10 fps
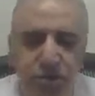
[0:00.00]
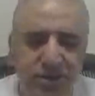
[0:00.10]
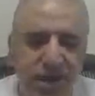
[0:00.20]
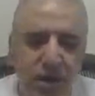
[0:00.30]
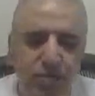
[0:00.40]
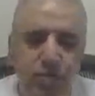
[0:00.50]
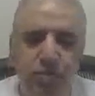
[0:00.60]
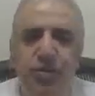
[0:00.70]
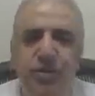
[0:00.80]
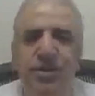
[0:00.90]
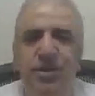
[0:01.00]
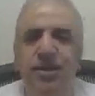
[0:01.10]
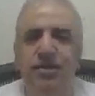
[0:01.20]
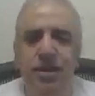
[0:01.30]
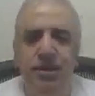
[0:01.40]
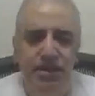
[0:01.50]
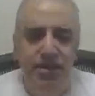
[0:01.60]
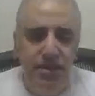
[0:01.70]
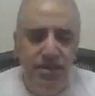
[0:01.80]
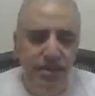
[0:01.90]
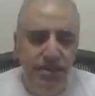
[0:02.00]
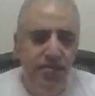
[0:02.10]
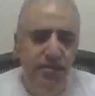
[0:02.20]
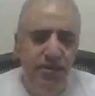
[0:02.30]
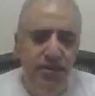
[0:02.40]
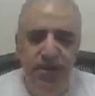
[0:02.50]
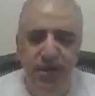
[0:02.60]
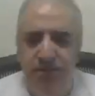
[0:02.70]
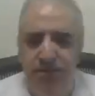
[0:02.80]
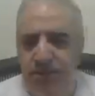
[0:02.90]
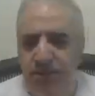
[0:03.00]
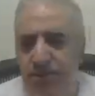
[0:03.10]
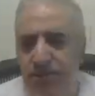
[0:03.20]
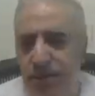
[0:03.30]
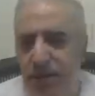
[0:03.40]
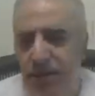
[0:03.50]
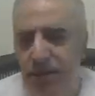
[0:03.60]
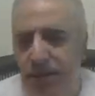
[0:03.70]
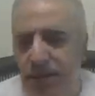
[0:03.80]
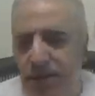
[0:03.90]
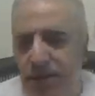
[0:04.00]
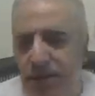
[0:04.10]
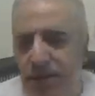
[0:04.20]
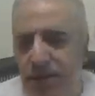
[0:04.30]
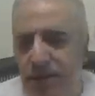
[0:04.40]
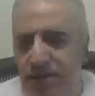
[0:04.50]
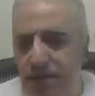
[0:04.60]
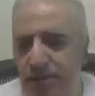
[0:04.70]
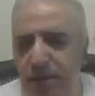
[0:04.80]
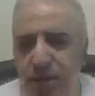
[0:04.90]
the output on a screen, basically, you know, sometimes it's something you